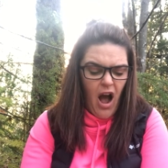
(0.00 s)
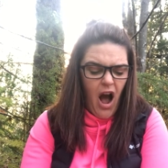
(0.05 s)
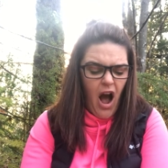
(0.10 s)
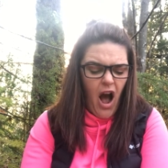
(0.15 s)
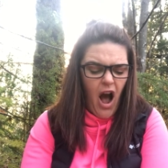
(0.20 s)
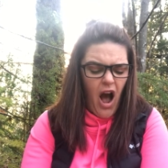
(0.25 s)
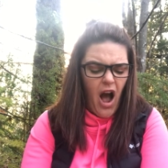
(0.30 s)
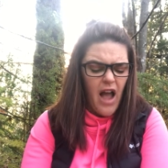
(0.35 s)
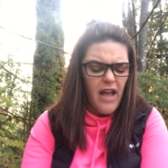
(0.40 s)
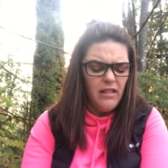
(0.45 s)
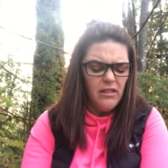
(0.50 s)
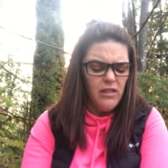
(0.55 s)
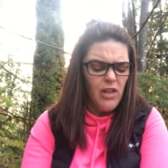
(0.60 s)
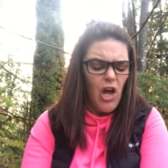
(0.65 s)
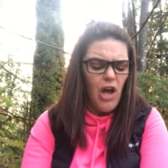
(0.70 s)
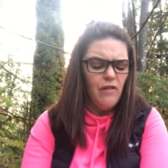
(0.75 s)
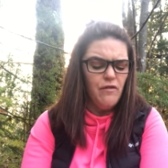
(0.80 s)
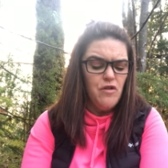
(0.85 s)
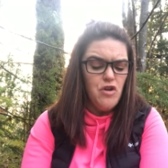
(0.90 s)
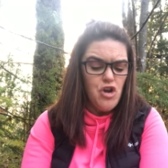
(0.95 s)
I
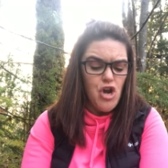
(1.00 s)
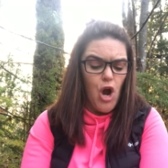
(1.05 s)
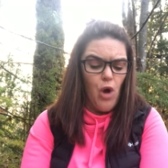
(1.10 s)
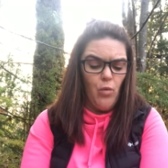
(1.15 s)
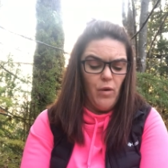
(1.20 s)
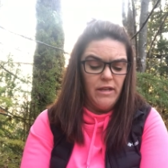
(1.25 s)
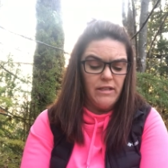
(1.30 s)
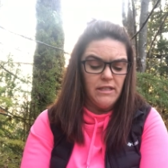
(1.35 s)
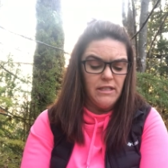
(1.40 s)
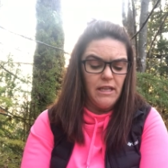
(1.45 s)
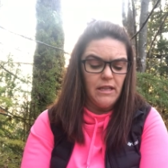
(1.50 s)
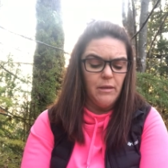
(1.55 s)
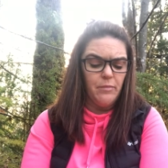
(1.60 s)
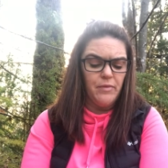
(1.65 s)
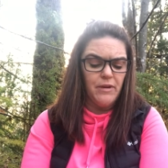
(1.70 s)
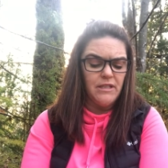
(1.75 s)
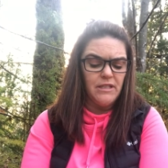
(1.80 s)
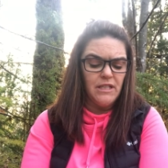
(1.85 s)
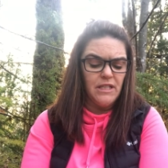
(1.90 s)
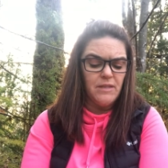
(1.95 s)
love no one, said the
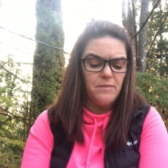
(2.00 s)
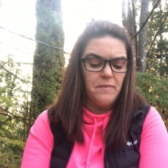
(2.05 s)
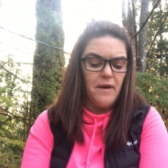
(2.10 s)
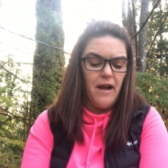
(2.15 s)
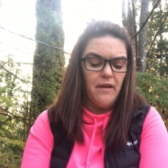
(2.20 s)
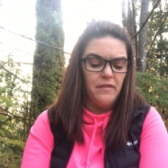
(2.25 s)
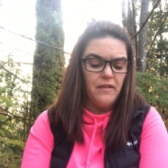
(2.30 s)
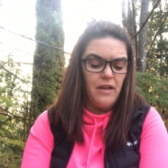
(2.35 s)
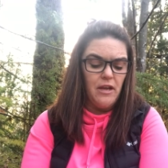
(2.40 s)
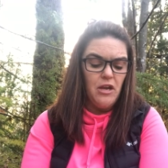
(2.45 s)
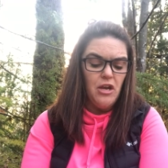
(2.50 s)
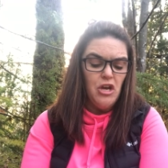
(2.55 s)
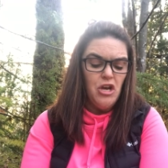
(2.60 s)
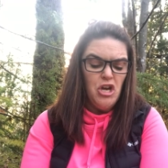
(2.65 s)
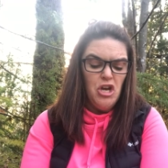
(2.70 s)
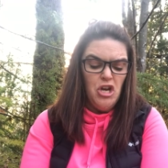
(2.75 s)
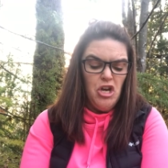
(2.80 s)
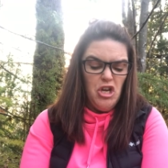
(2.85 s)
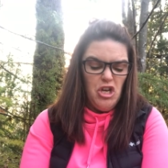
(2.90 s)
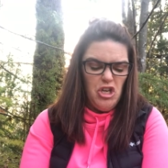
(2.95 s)
princess proudly.
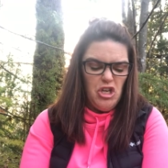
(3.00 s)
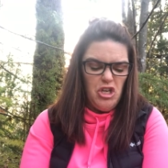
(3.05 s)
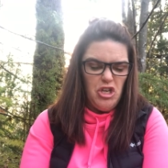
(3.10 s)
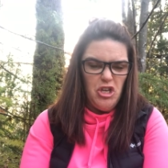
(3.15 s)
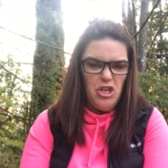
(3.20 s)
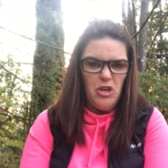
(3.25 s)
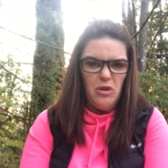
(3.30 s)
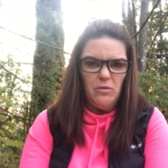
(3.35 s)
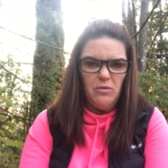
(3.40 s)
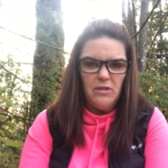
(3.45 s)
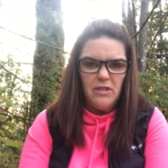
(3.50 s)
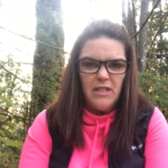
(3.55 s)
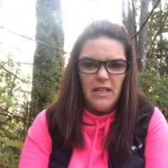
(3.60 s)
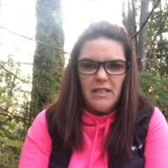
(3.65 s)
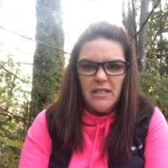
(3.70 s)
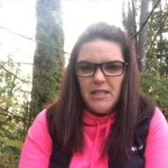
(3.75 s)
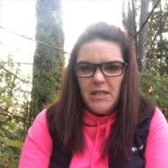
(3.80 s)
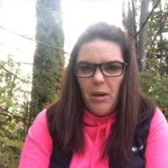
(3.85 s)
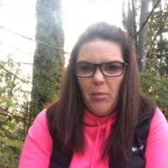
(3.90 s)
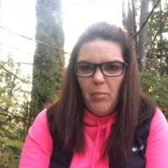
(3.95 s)
You
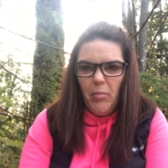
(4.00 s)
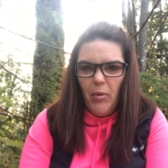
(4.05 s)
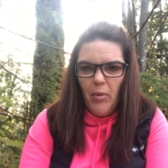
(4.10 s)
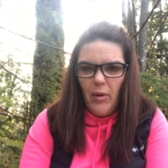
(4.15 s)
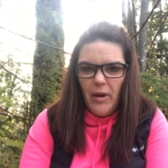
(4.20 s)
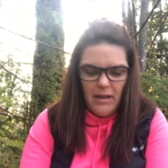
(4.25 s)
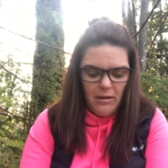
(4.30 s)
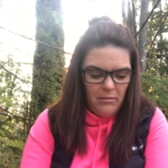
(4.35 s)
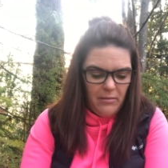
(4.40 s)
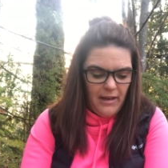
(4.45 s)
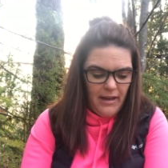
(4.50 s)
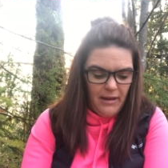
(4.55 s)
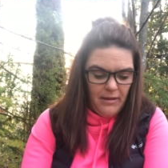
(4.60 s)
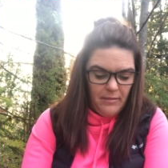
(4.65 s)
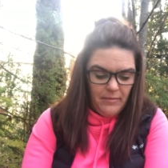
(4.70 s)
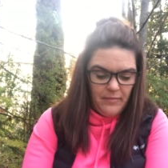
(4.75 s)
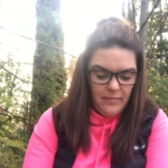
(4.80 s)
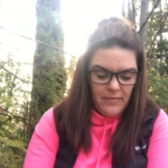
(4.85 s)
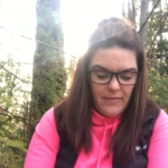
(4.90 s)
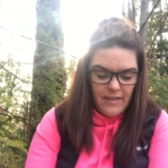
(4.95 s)
disappoint me,
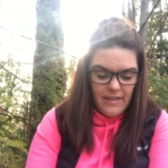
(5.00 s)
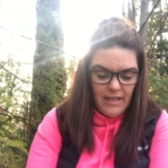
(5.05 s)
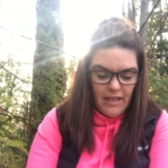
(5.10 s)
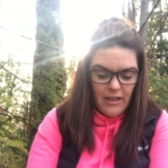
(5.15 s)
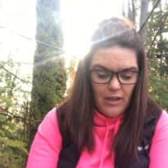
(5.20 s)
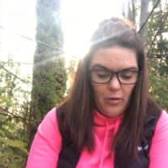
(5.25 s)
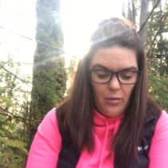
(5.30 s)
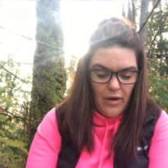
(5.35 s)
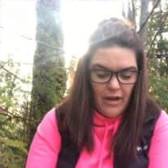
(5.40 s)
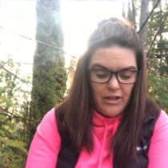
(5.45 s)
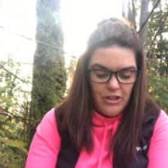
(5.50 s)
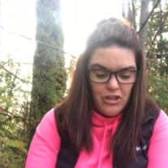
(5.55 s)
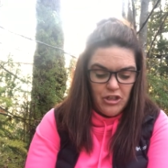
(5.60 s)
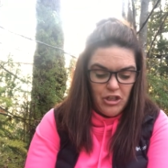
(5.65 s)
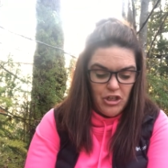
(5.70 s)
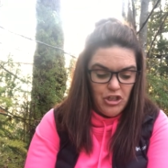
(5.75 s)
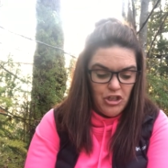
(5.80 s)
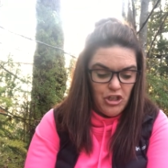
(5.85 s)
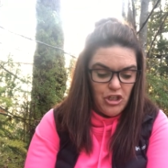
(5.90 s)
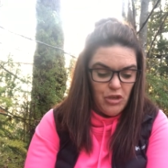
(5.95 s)
said the witch.
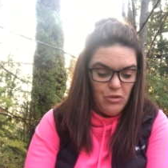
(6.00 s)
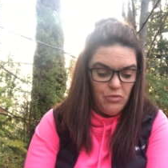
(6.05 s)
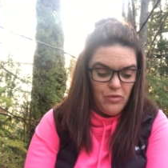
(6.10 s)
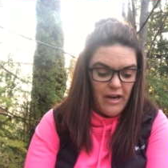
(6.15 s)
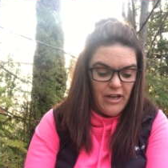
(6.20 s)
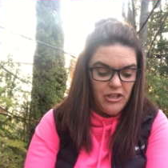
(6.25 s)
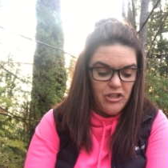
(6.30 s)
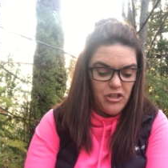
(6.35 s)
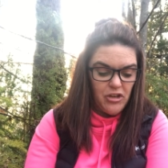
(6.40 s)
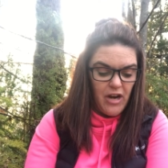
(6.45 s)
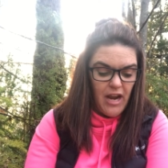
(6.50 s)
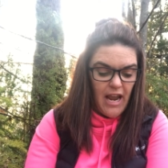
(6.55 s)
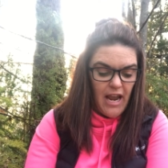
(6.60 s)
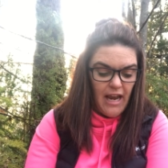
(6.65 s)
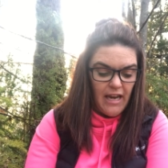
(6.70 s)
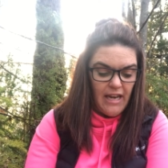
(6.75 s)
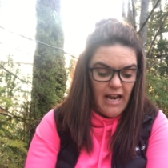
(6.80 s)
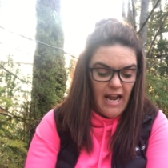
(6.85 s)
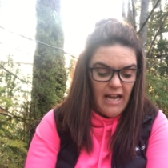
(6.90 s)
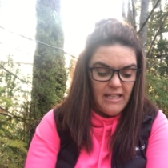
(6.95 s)
She raised her
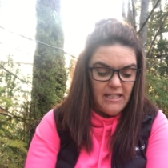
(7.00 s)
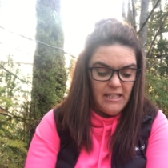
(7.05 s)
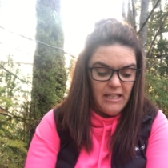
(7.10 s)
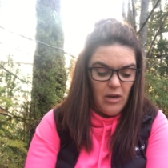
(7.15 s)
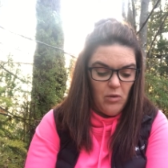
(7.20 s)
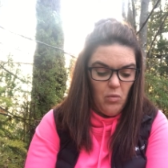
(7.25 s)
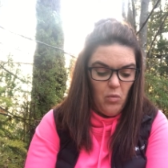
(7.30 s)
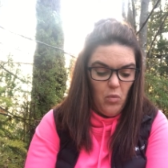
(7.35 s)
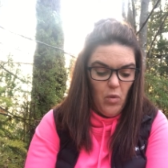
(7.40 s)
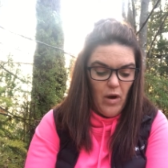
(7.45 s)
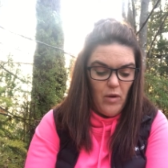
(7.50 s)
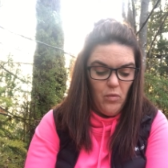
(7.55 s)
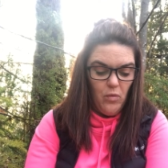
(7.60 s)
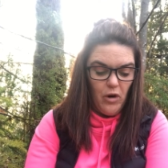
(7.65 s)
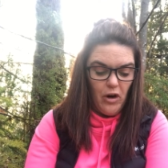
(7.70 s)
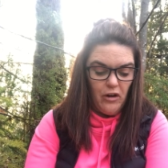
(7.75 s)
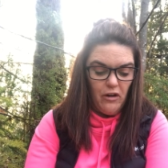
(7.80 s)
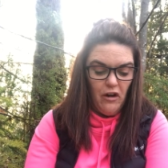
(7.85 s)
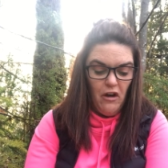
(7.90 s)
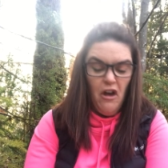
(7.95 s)
hand and said one
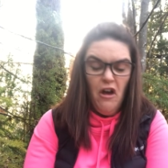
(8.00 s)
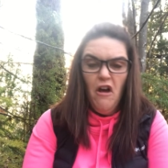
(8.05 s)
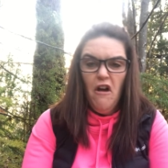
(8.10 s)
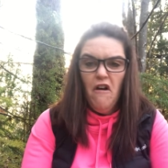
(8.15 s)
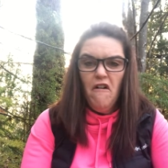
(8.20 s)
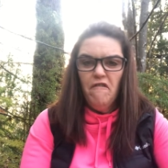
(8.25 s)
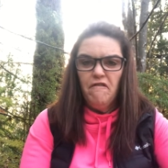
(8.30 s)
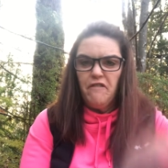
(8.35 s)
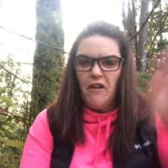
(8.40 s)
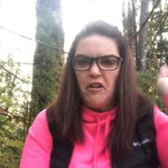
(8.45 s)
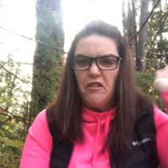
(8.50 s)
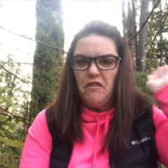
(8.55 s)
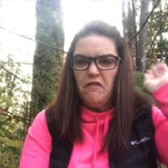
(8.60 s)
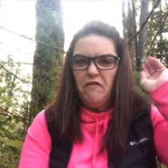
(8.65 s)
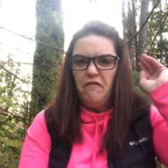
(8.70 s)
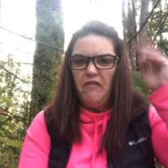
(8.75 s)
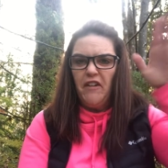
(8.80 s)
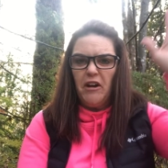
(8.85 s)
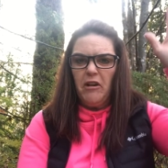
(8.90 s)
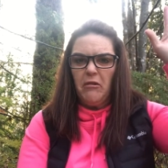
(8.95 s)
word,
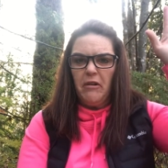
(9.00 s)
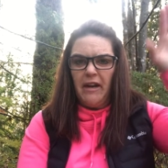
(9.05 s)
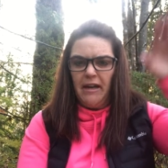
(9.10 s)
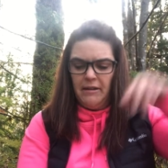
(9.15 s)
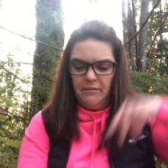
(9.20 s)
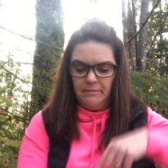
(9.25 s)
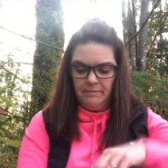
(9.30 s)
Farthfiggery!